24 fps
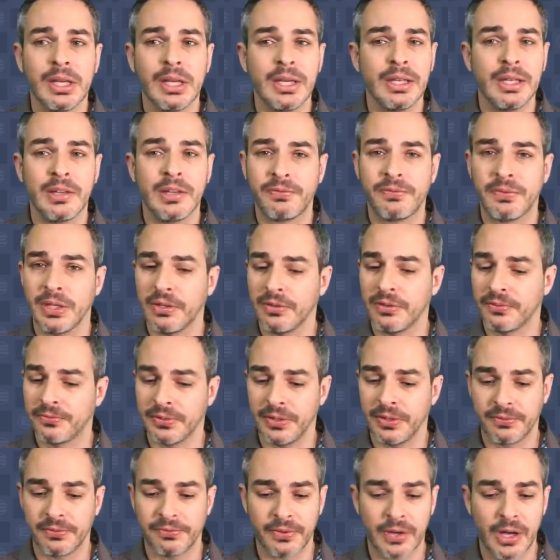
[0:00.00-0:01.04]

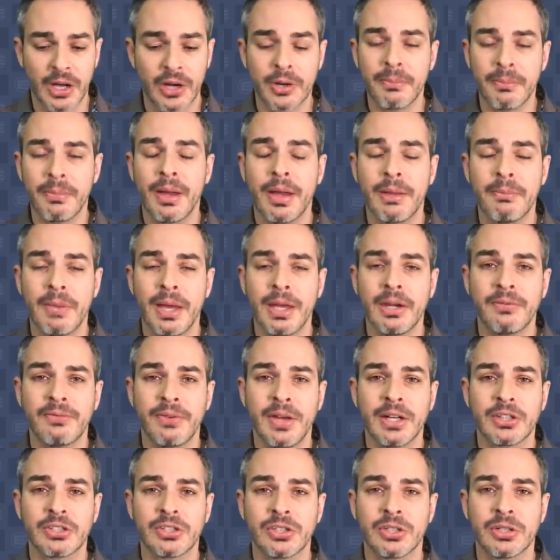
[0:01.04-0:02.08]
If auto
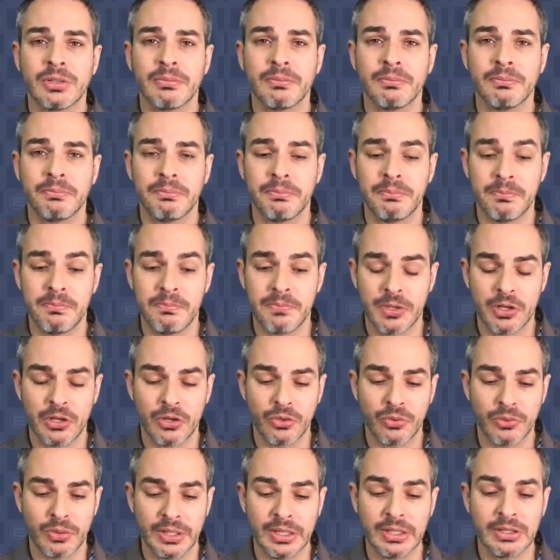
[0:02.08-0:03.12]
manufacturing, you
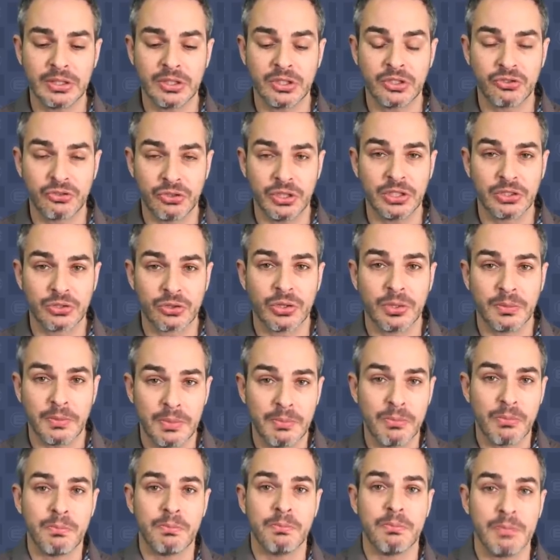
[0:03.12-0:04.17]
know, industry is going to
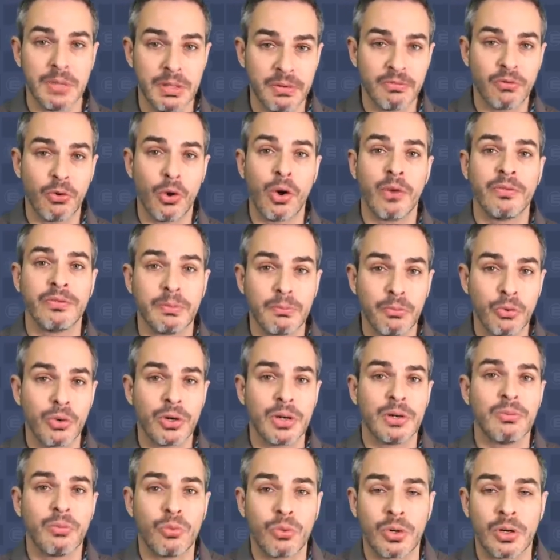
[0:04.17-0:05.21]
be involved more
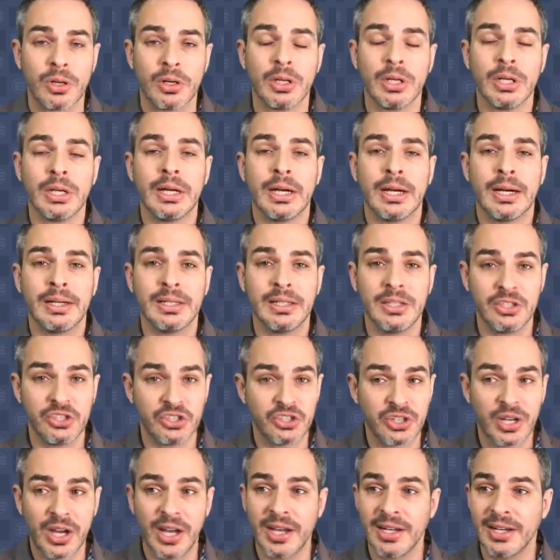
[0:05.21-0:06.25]
and more in
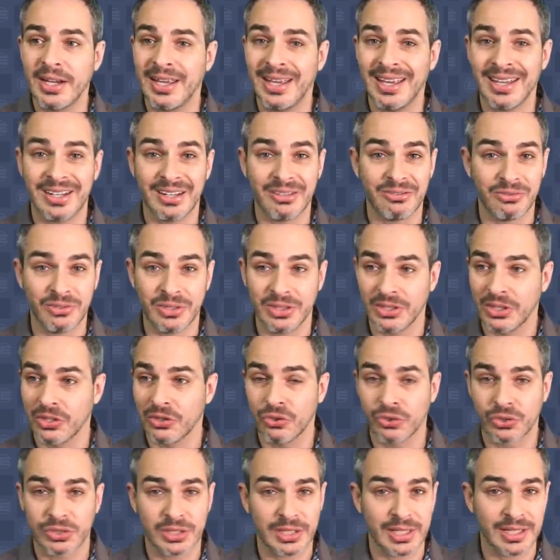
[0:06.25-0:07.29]
China, and it really
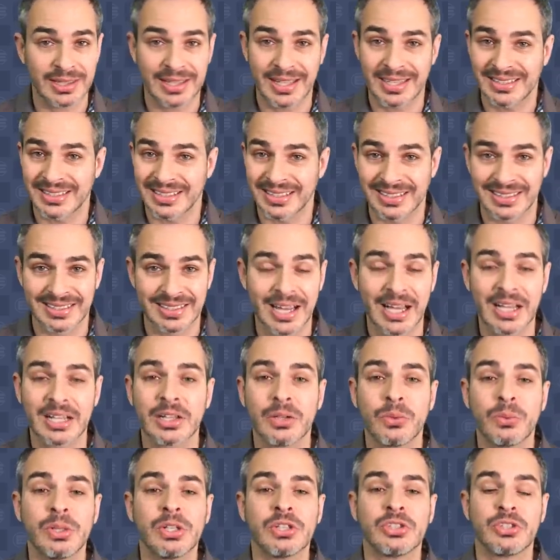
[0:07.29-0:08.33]
looks like that's exactly
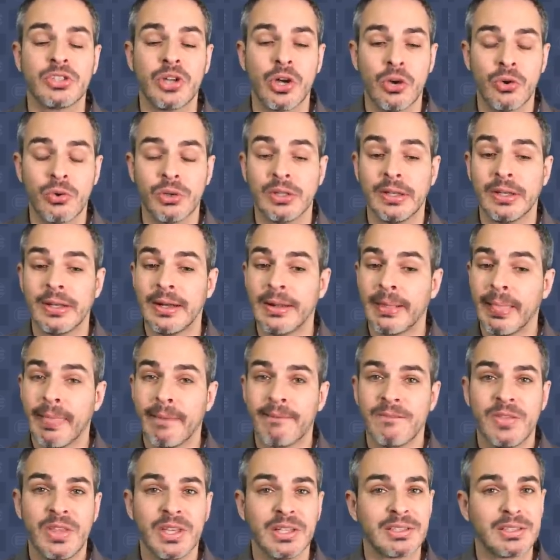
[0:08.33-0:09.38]
where it's going,
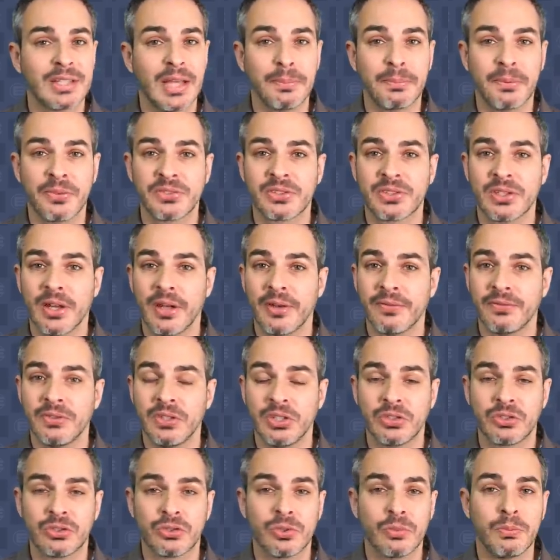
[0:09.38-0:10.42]
this type of stuff
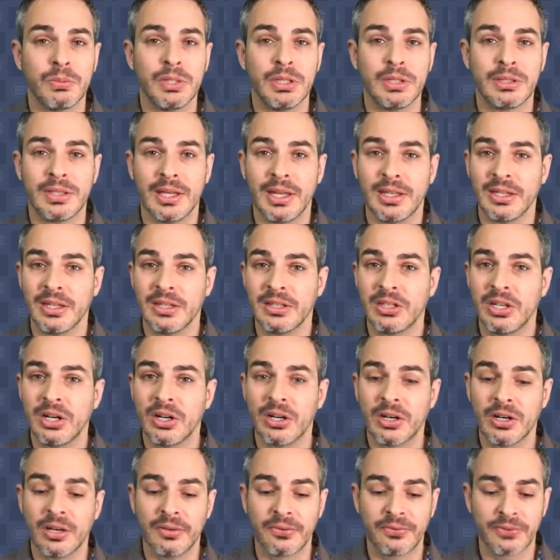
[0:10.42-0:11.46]
needs to be taken
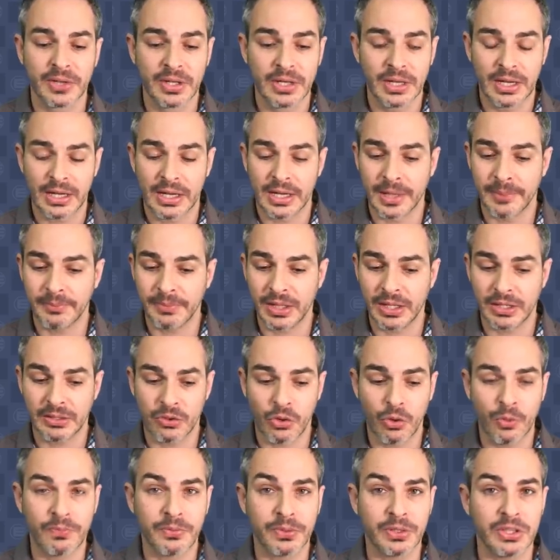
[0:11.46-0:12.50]
care of, and
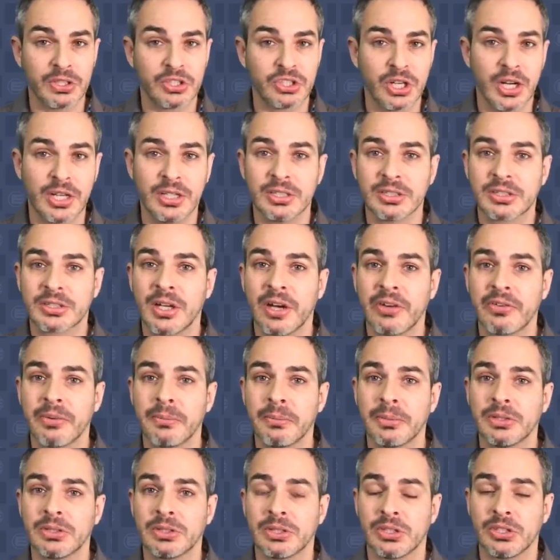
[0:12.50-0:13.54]
hopefully Chinese
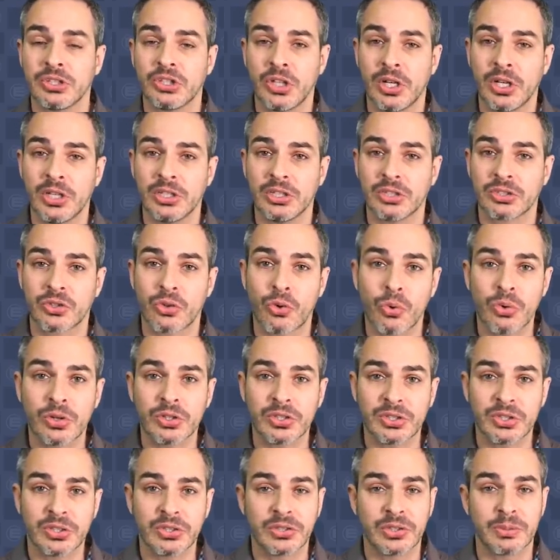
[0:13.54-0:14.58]
governments and Chinese court
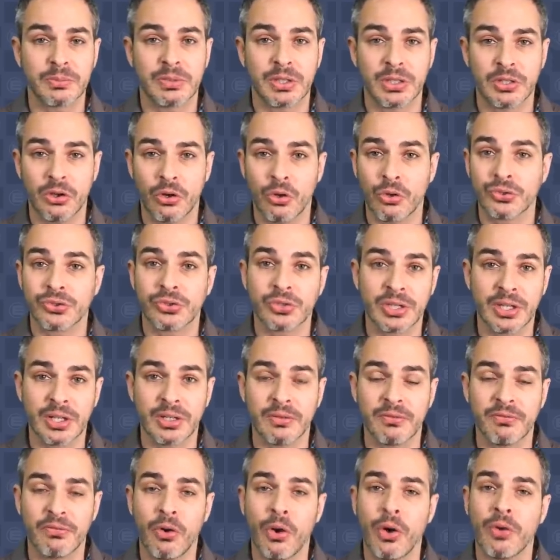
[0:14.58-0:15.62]
system can also get
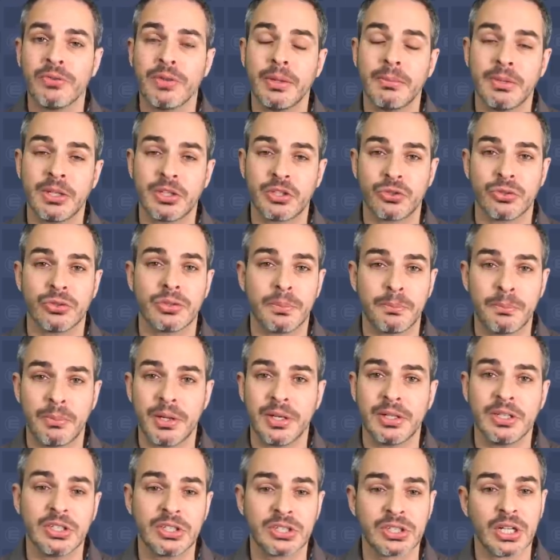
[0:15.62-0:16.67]
involved and make sure to
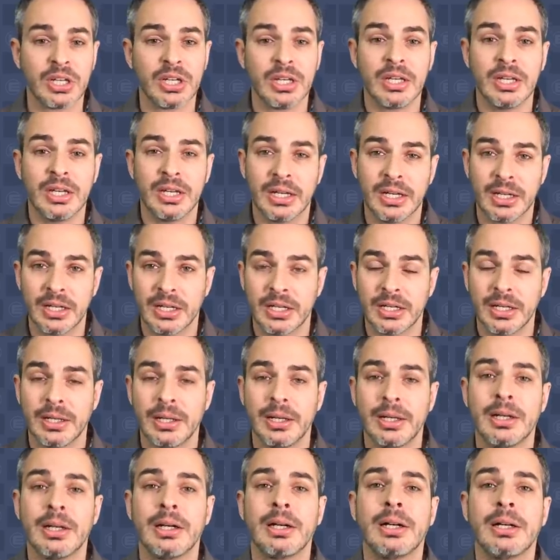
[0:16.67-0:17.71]
punish
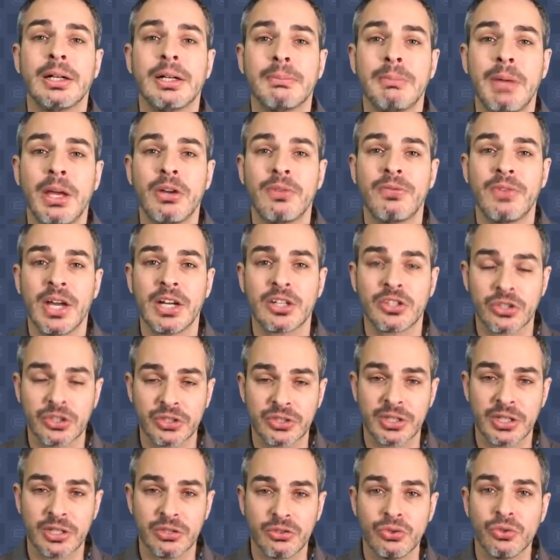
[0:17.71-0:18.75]
manufacturers
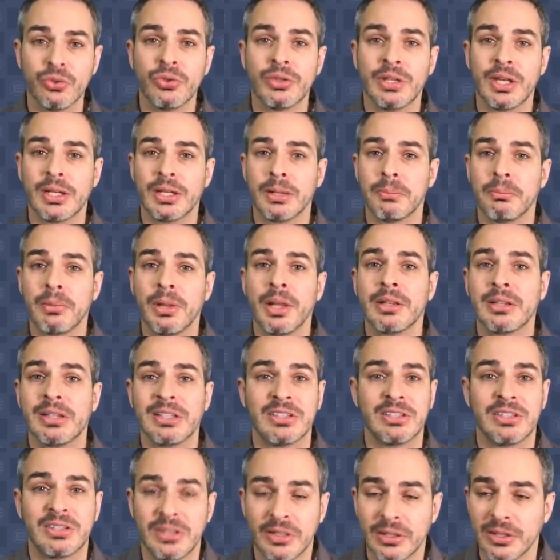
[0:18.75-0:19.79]
that are doing that and bluntly
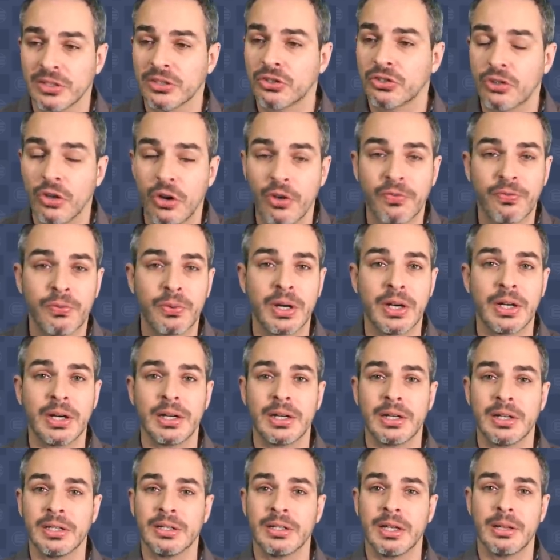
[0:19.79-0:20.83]
stealing
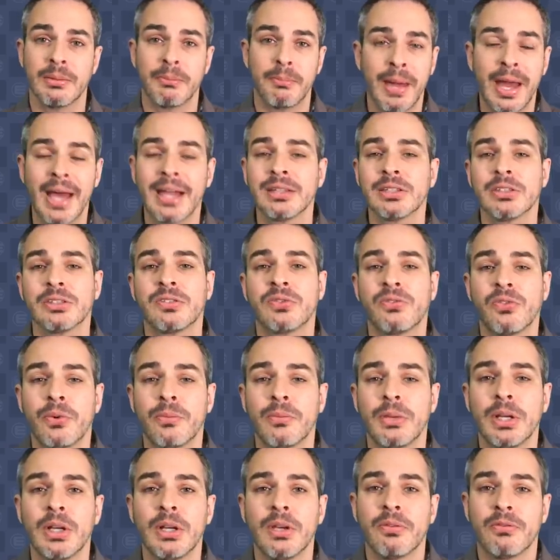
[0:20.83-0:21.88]
software and patents
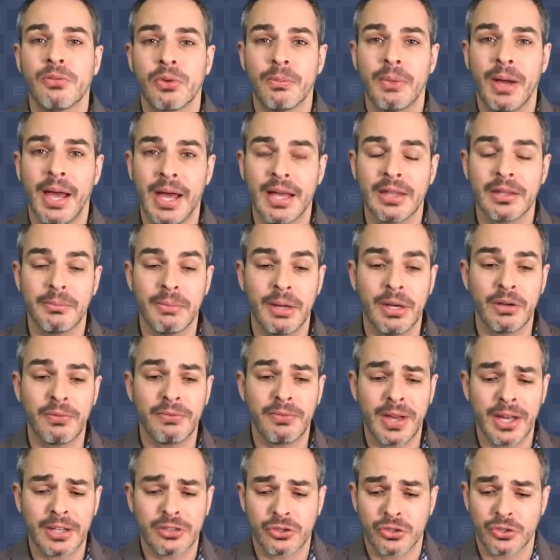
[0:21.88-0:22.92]
from other
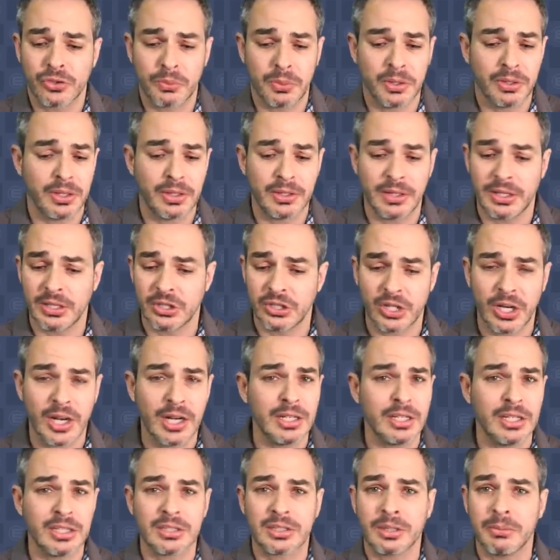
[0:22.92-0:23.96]
manufacturers, whether they're
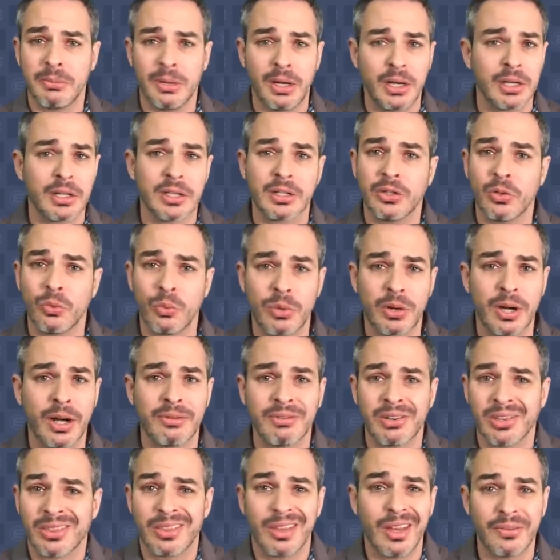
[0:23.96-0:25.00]
Chinese, American, or
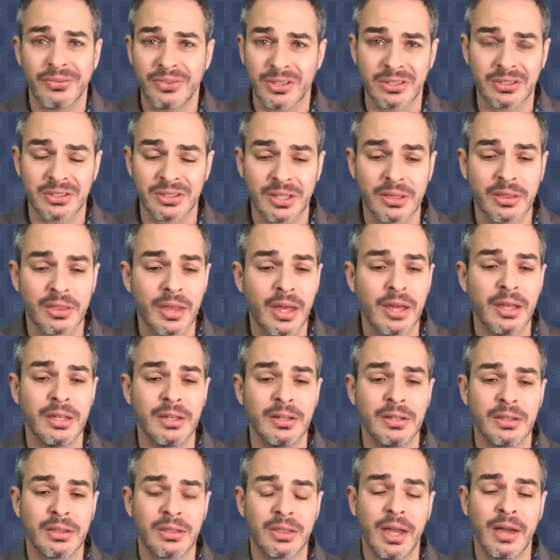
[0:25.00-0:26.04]
whatever. Theft
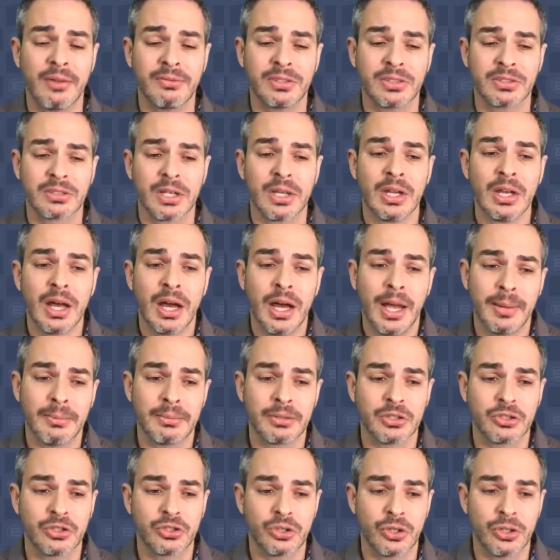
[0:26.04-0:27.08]
is, I'm
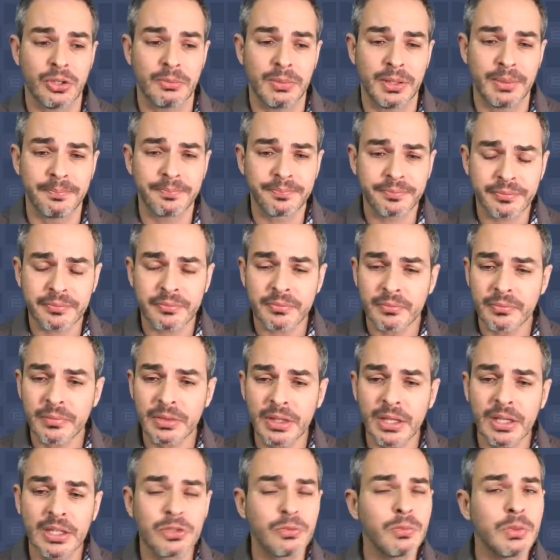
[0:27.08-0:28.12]
concerned. But
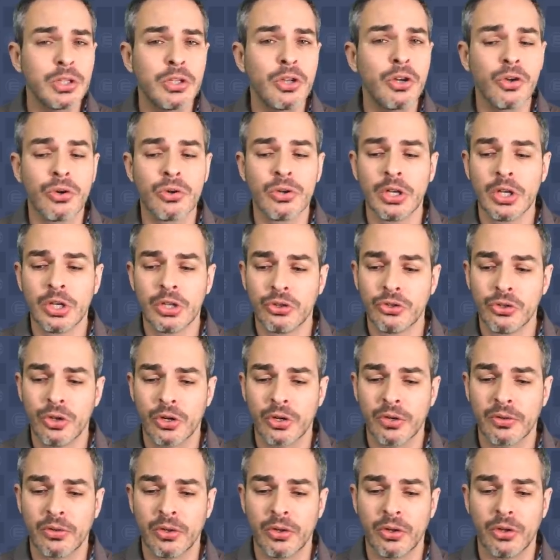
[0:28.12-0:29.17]
as we know, not
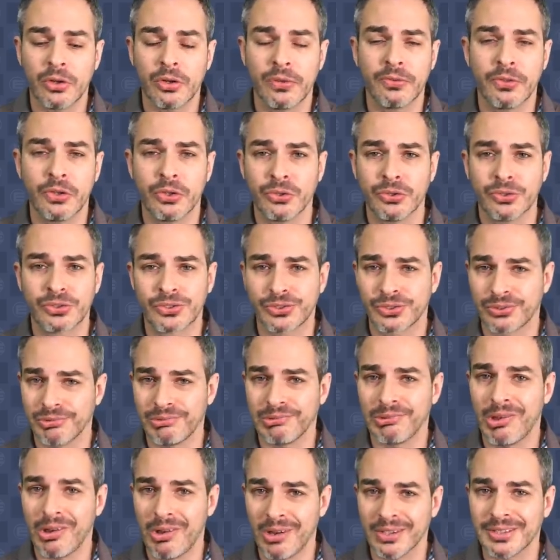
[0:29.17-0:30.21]
all of those
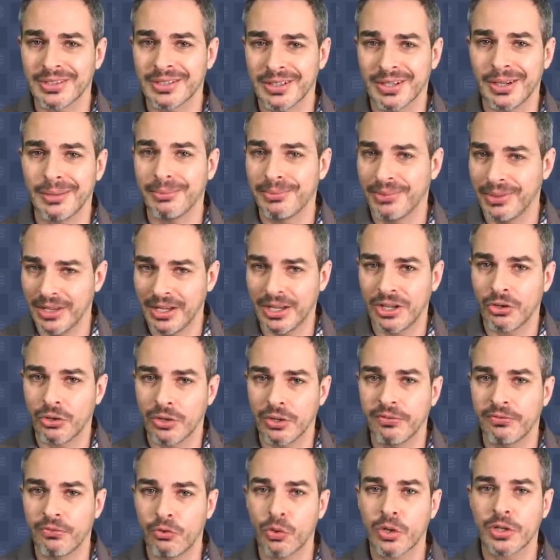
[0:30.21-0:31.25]
laws are up there or
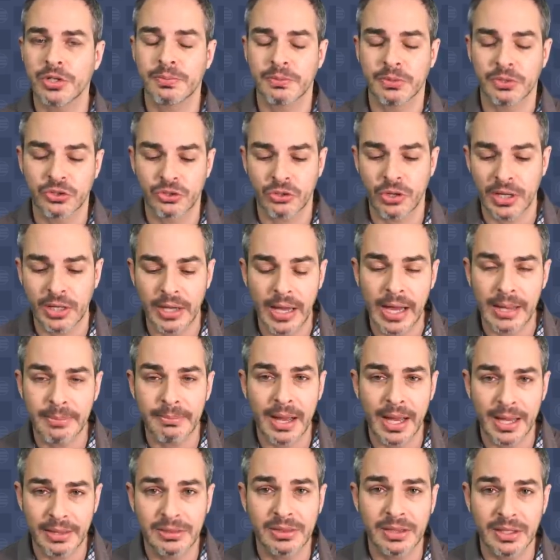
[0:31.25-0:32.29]
enforcement. So
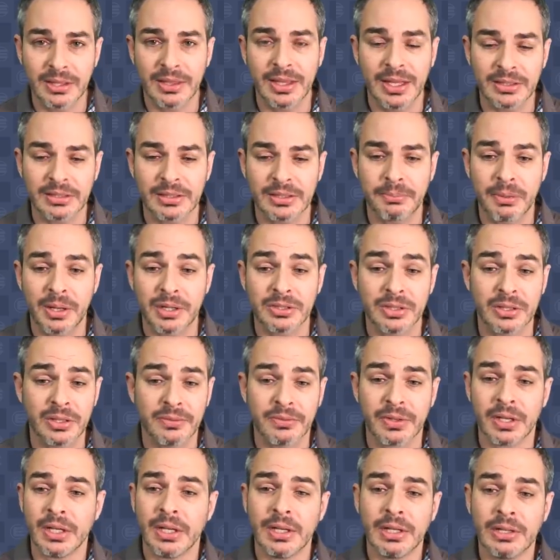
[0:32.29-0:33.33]
I think that's a positive.
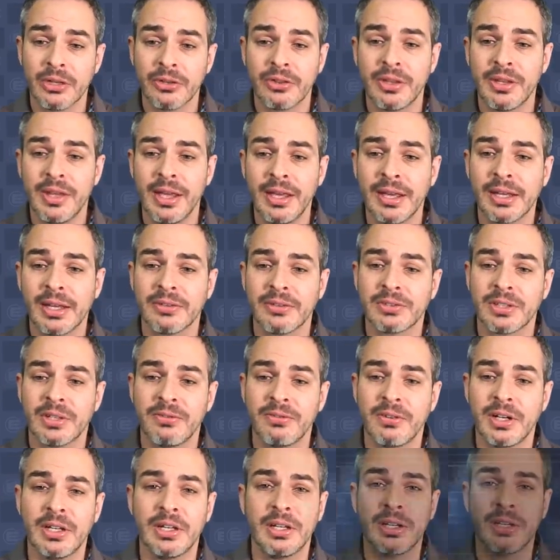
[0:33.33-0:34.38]
Now, the negatives are
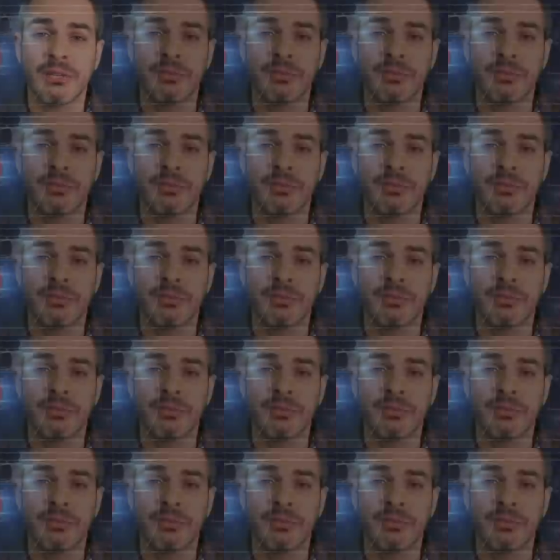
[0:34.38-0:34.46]
very,